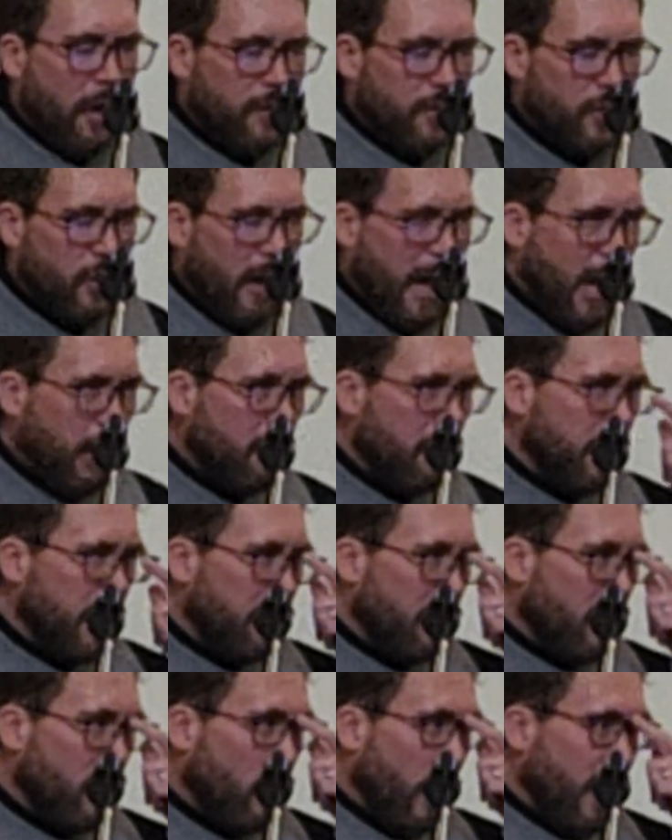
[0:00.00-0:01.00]
So I
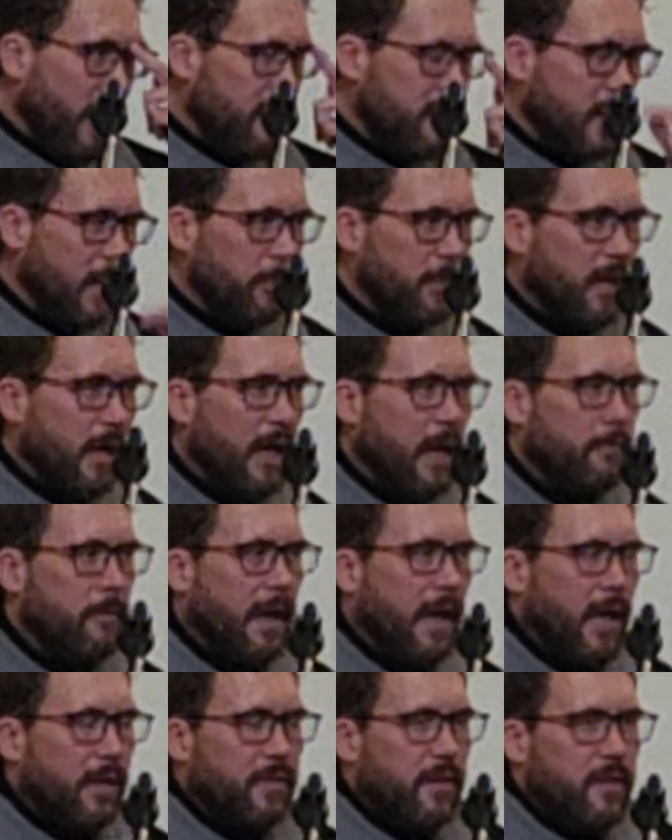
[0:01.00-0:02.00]
remember quite some time
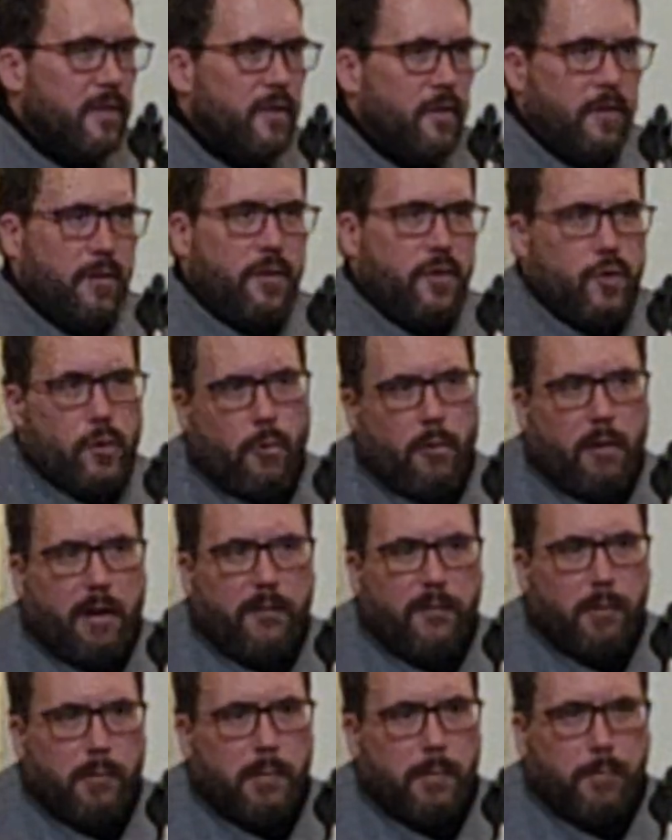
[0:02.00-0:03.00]
back, this is a story
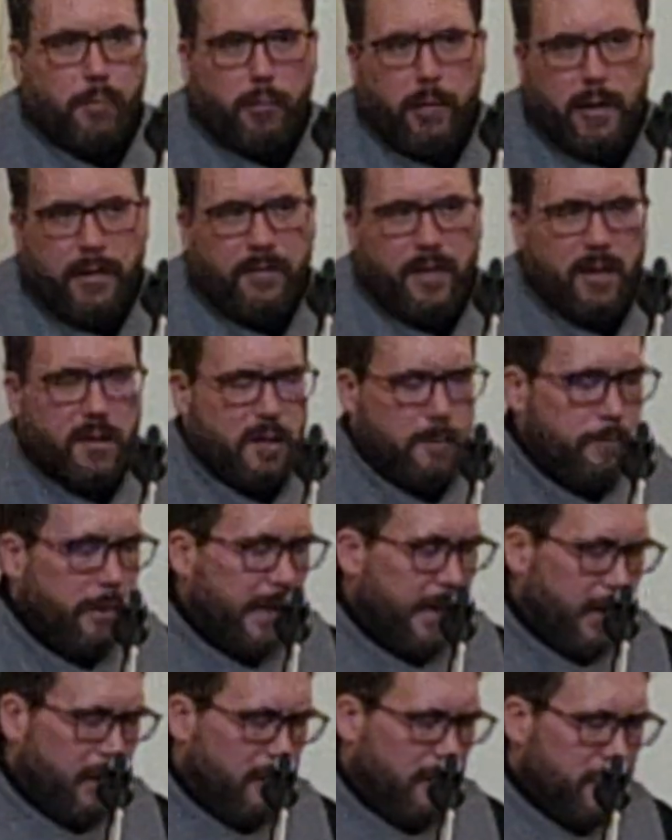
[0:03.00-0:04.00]
from a previous
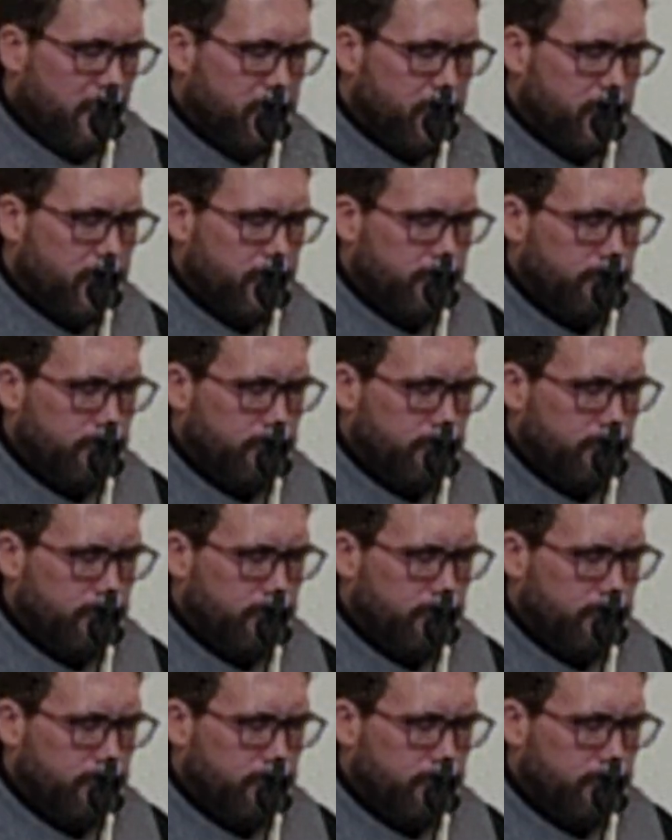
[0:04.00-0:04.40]
parish.